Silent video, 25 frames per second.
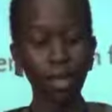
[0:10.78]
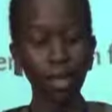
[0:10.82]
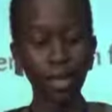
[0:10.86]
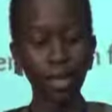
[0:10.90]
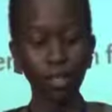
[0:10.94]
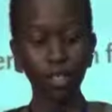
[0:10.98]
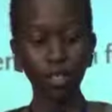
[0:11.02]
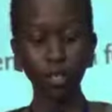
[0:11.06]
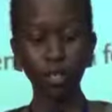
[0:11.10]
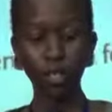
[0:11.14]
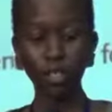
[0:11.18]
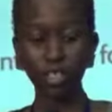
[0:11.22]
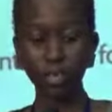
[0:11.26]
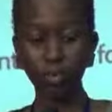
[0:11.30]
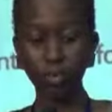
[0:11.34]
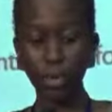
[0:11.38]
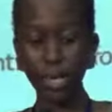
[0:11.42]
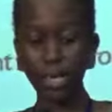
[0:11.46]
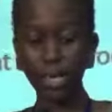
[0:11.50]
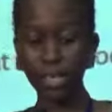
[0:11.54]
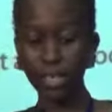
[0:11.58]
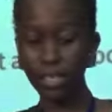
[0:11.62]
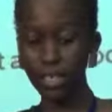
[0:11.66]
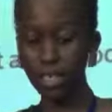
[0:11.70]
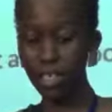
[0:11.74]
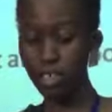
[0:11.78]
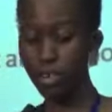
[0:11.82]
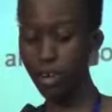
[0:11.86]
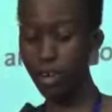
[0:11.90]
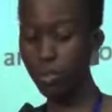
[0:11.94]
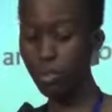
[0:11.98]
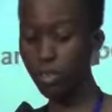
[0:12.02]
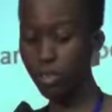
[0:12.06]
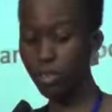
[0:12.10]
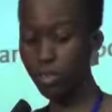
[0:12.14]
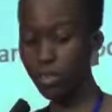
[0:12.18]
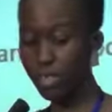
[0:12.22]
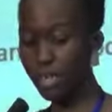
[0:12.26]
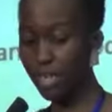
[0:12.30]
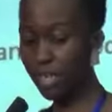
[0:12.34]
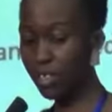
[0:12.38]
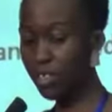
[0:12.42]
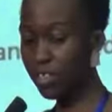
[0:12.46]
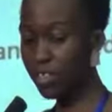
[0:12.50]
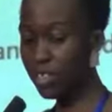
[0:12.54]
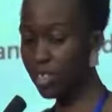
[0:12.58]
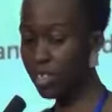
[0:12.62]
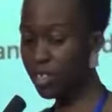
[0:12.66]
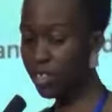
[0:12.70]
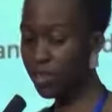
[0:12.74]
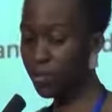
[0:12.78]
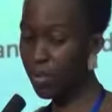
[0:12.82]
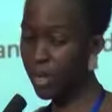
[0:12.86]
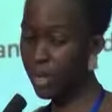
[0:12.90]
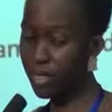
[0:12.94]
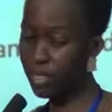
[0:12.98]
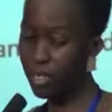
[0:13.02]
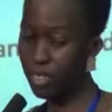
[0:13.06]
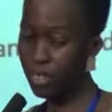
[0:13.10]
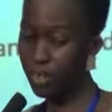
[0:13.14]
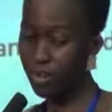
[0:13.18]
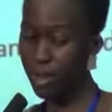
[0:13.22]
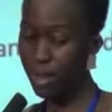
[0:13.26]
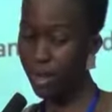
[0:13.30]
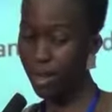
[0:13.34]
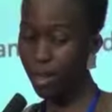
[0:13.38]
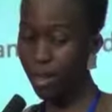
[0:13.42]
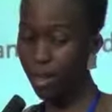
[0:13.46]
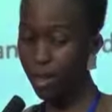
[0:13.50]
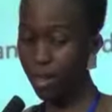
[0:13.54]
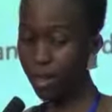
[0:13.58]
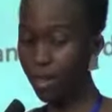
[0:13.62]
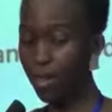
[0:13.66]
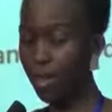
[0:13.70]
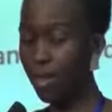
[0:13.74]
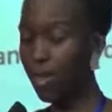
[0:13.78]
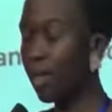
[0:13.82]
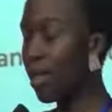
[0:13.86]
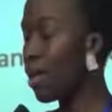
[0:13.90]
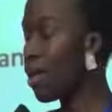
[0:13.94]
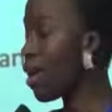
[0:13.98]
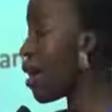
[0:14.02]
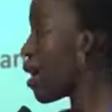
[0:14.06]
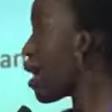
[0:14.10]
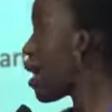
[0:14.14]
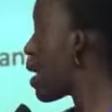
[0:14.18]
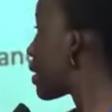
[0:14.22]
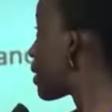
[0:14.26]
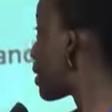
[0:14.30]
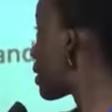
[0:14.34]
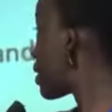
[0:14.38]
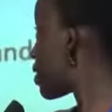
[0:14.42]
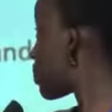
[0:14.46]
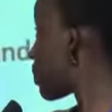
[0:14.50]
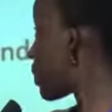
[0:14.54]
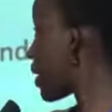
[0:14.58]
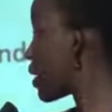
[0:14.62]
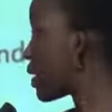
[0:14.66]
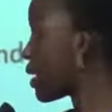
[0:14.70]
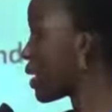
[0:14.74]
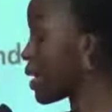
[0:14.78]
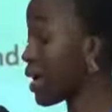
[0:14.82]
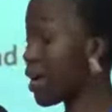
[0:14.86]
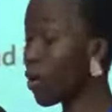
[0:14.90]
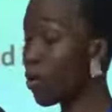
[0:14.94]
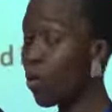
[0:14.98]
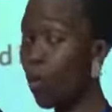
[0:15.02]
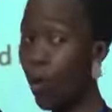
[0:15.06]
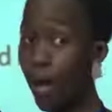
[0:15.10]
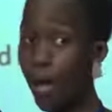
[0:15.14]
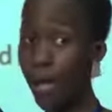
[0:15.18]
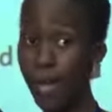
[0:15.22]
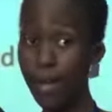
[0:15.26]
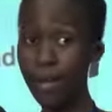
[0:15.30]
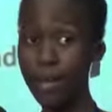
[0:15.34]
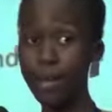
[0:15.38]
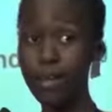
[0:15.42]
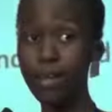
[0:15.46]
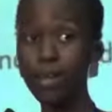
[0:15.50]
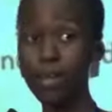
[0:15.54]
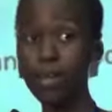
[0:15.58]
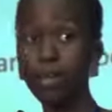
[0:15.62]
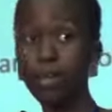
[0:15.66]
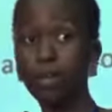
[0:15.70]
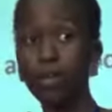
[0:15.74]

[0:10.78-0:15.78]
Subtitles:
It's caused by Listeria monocytogenes bacteria, and it's mainly acquired